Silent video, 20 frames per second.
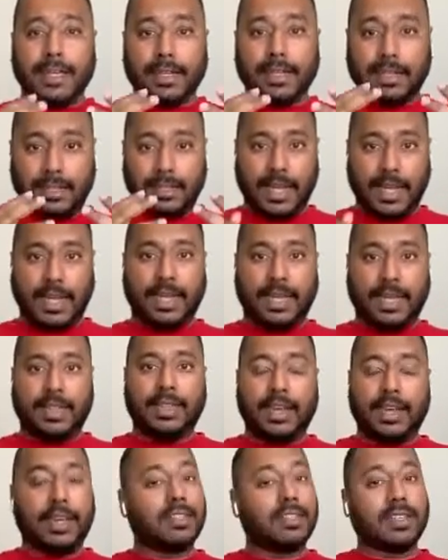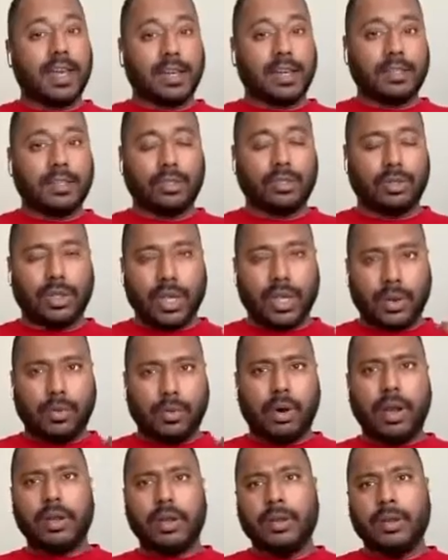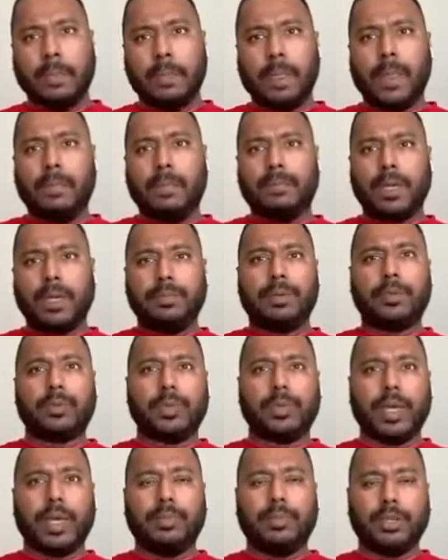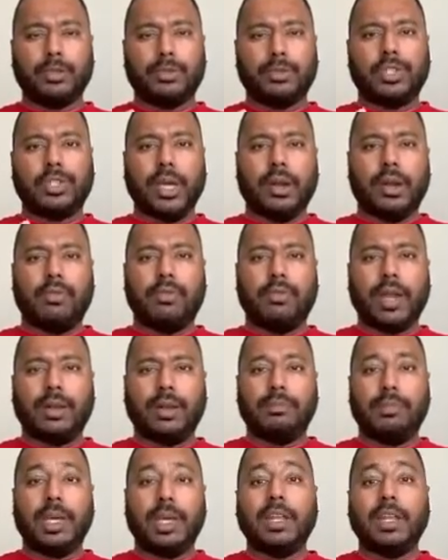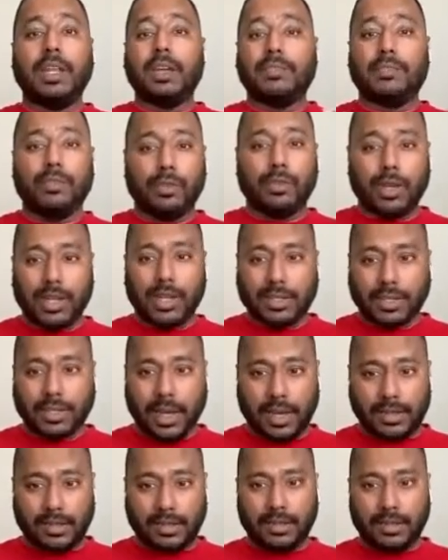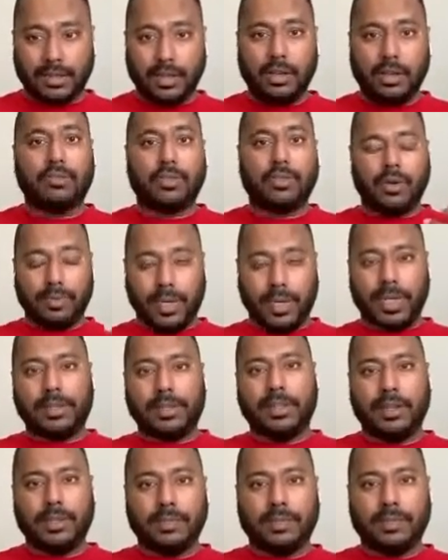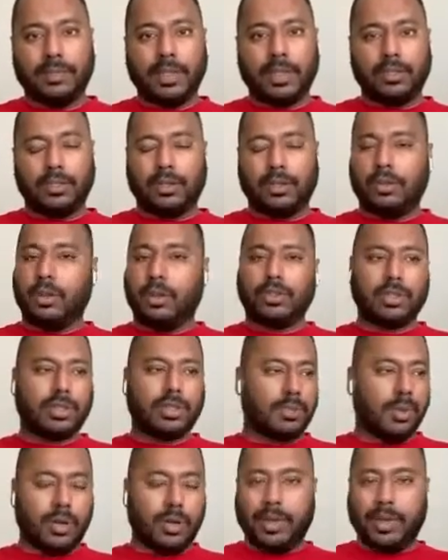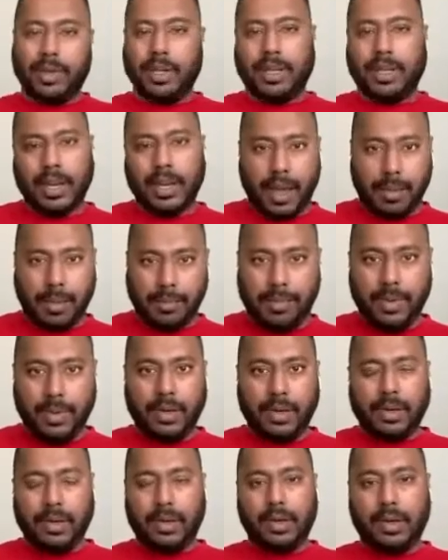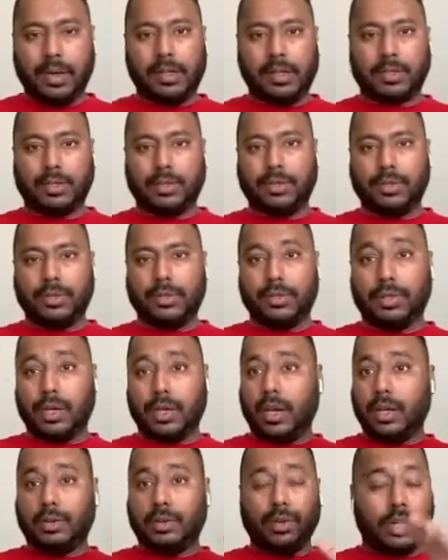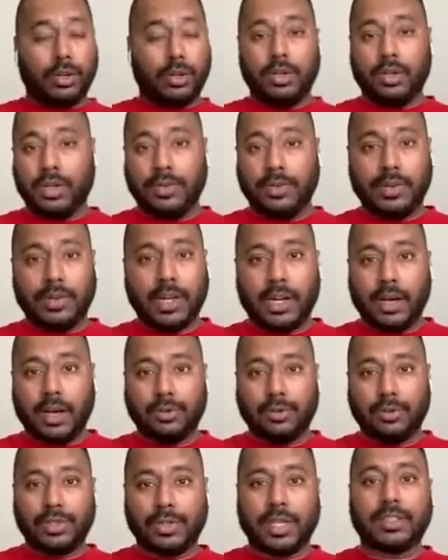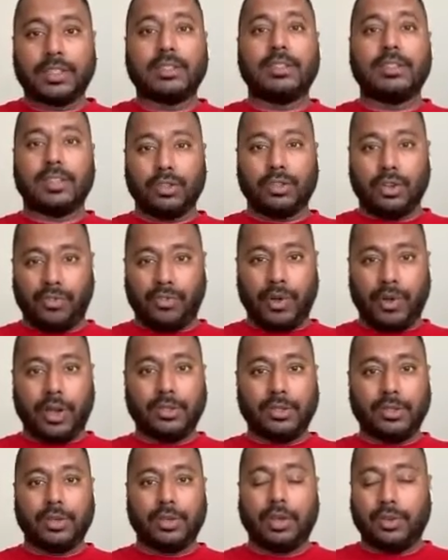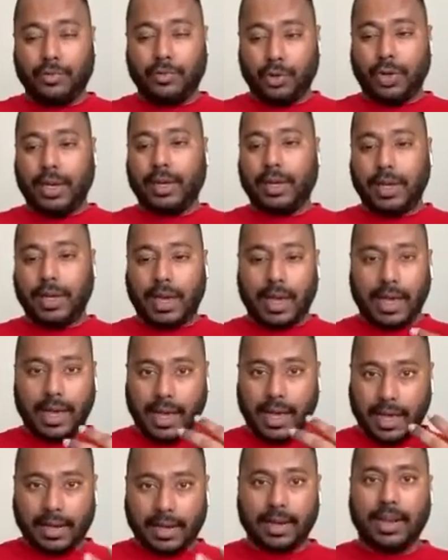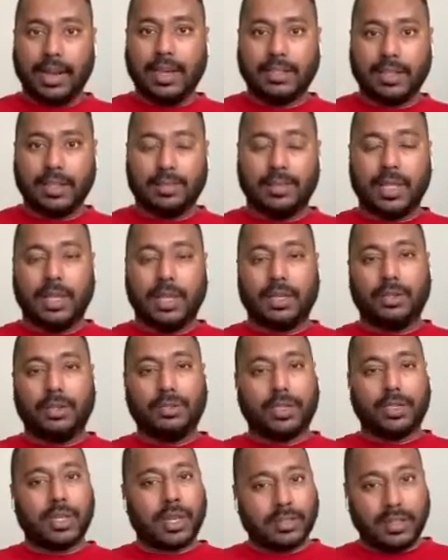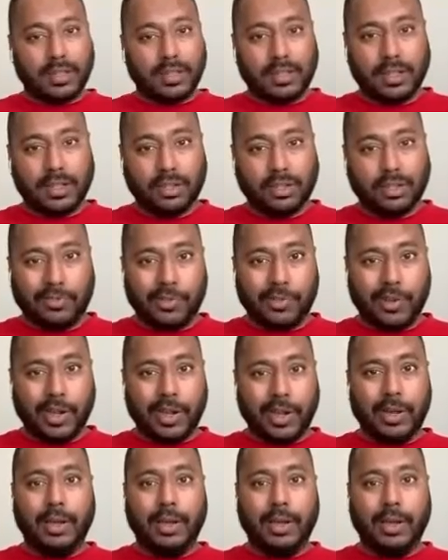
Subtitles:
data insights. So they want people to be able to generate meaningful insights from data. So not just about building an app. So you are even allowed to use existing software. So if you can analyze something using existing software,